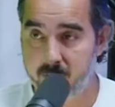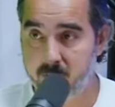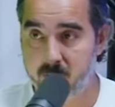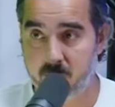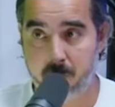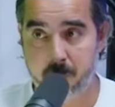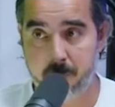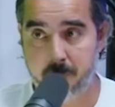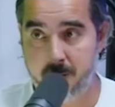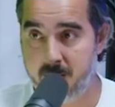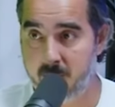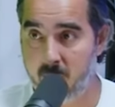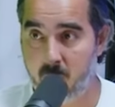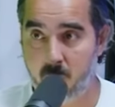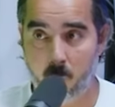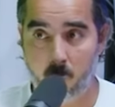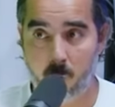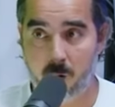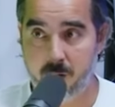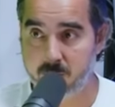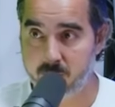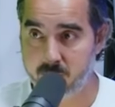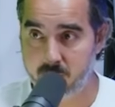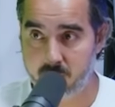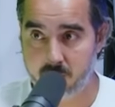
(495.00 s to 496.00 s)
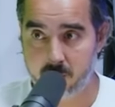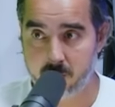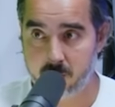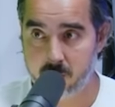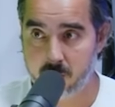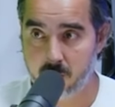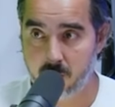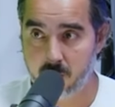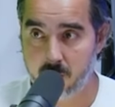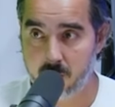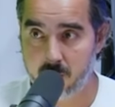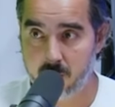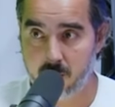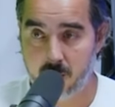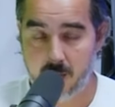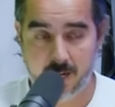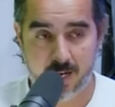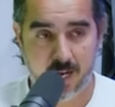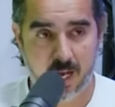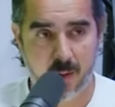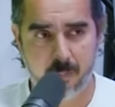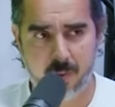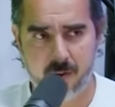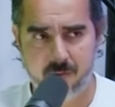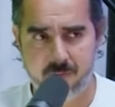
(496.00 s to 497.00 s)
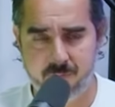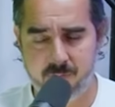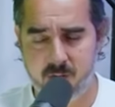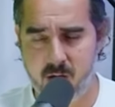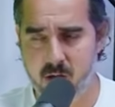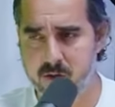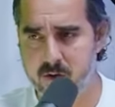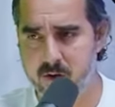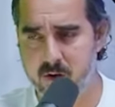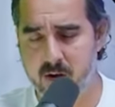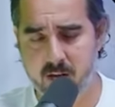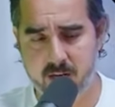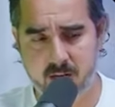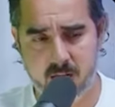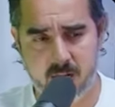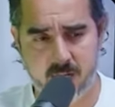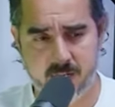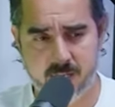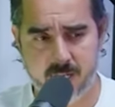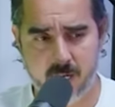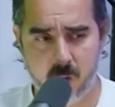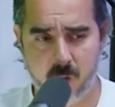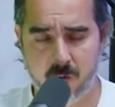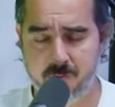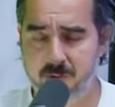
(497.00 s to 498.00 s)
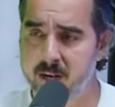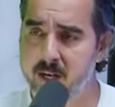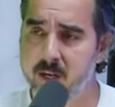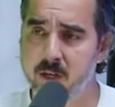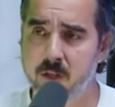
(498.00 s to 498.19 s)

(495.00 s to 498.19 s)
Jason, Ben are right there. Right? Wow. I got my father. I got Gary